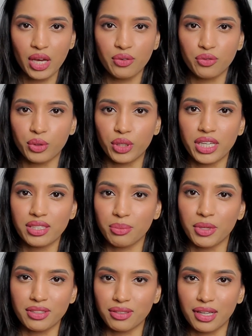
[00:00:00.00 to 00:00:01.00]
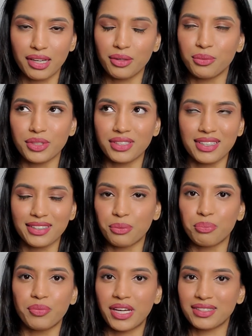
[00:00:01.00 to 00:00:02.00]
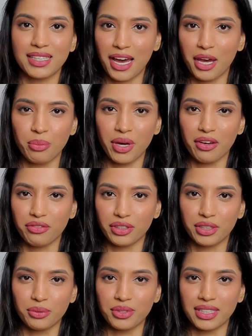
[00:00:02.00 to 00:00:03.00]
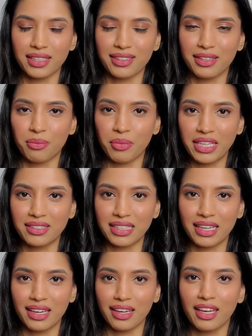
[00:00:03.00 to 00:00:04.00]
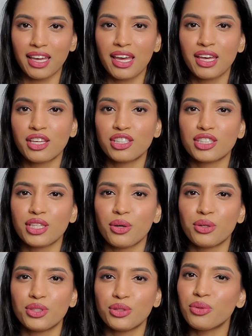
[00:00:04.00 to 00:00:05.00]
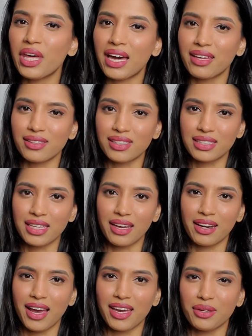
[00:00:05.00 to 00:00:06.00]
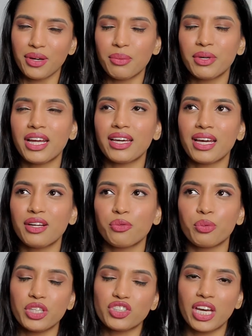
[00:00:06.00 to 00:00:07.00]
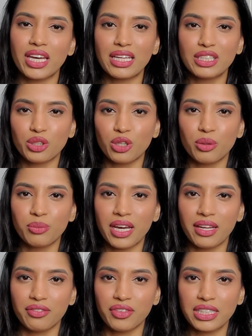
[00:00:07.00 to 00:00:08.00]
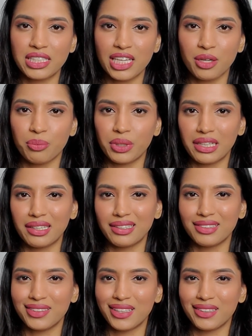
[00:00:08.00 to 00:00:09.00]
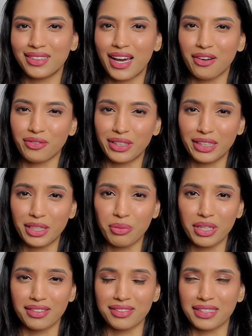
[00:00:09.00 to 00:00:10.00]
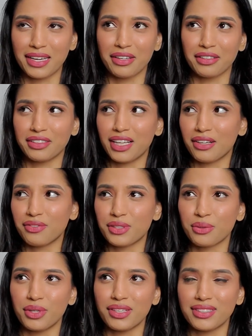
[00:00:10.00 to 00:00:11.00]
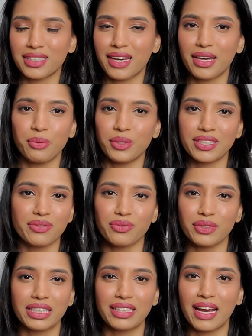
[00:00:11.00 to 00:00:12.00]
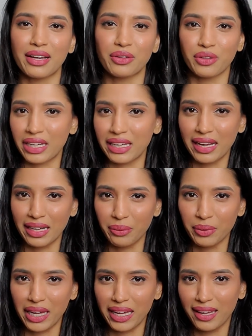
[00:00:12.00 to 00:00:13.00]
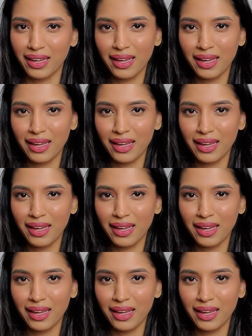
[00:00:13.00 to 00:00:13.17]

for a semester, and it was like the best time ever. It was like amazing. So do that instead. I mean, I kind of wish I had dormed at FIT, but not really, because I heard a lot of stories that it wasn't really that great anyway,